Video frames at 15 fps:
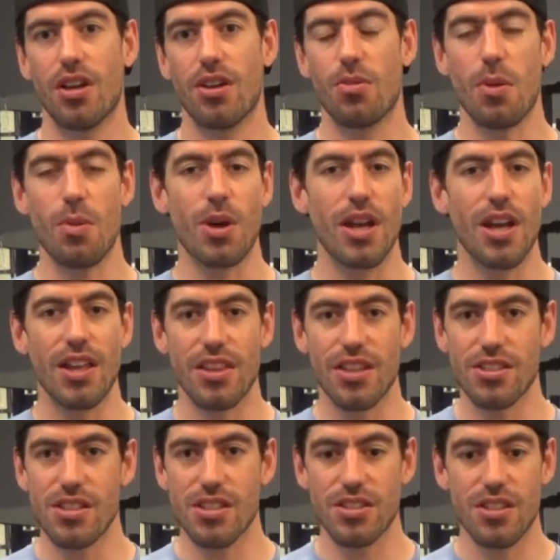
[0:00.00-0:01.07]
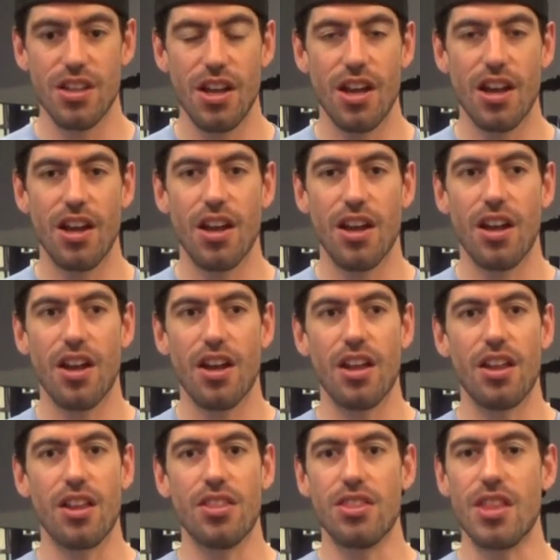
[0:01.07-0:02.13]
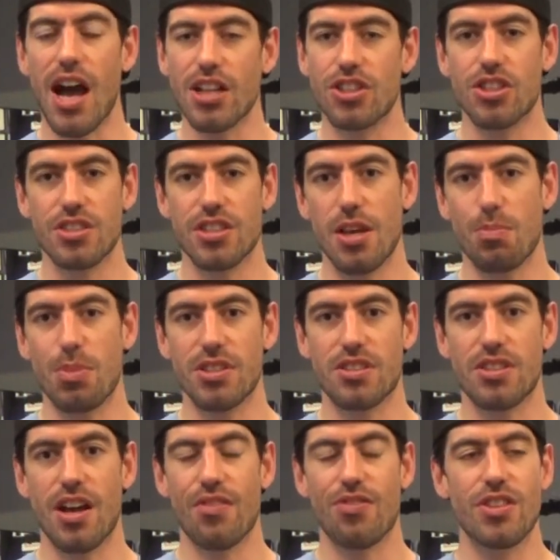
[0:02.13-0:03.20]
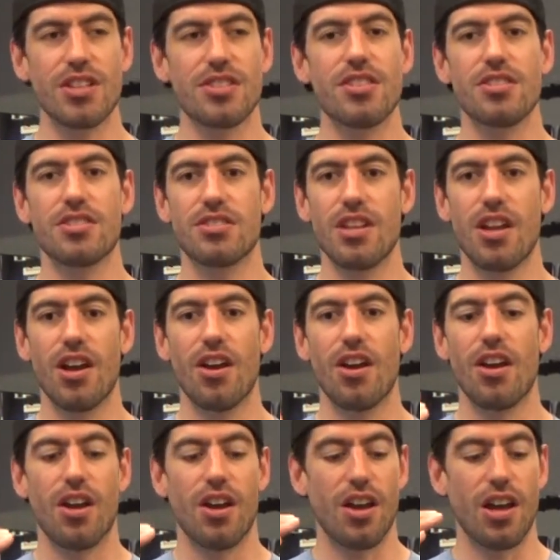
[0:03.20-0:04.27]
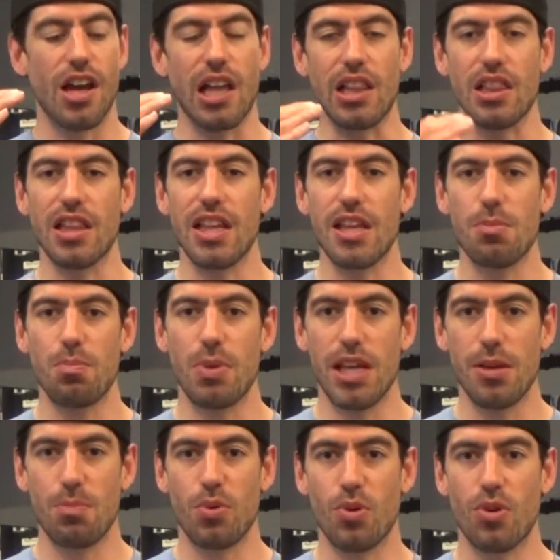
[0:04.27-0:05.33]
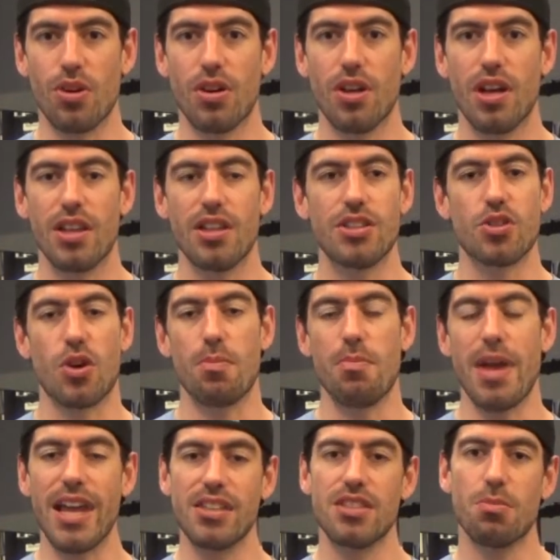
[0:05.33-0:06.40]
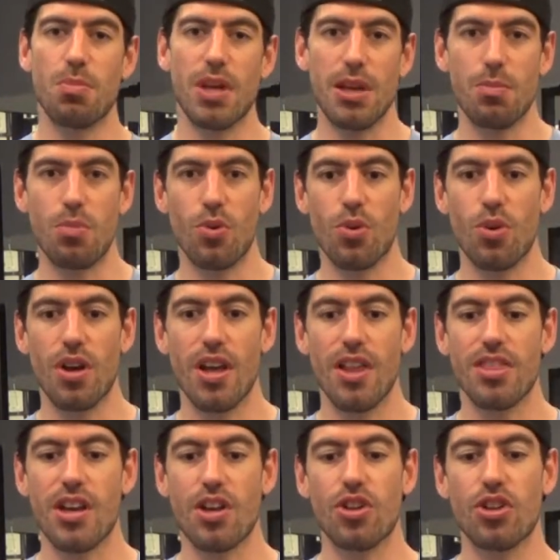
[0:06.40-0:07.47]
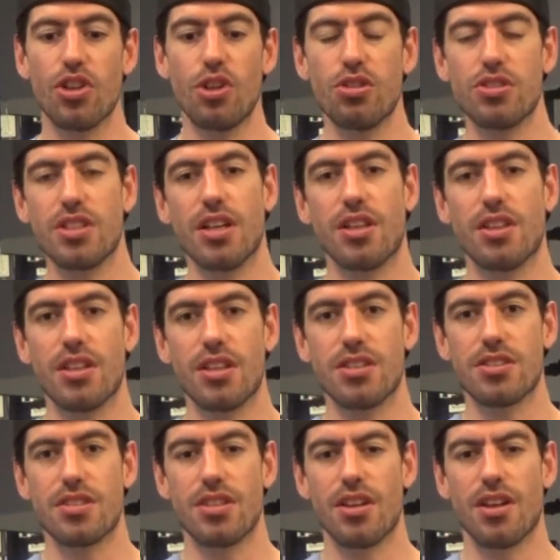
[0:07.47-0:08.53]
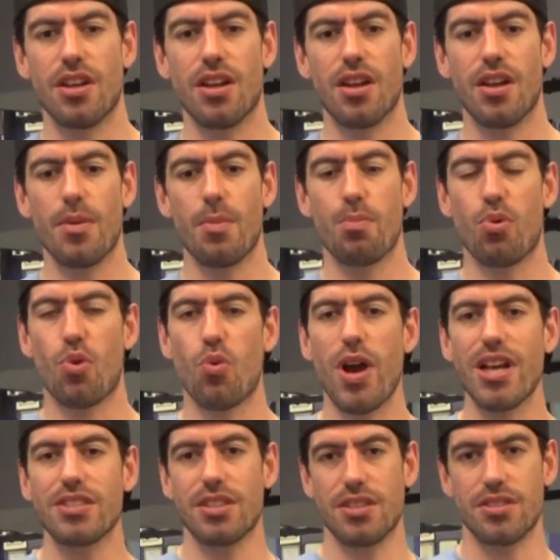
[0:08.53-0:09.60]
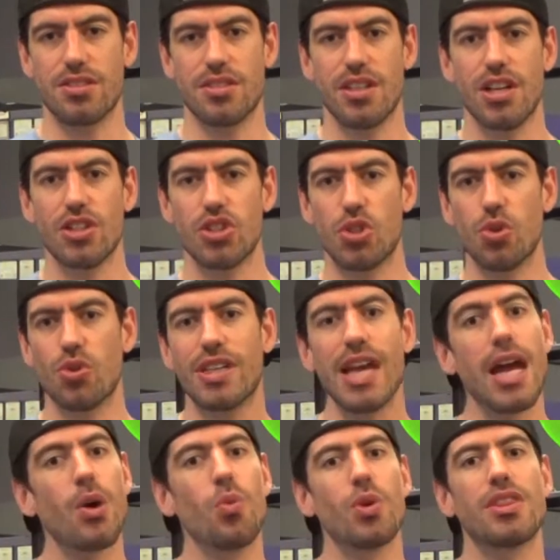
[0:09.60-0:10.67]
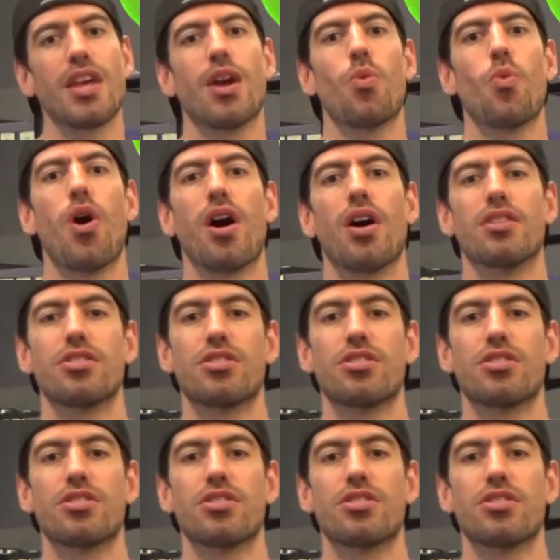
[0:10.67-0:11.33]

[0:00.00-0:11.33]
Remember, this is not just hippie stuff. This is elite people. These are amazing people that are using this presence to get what they want.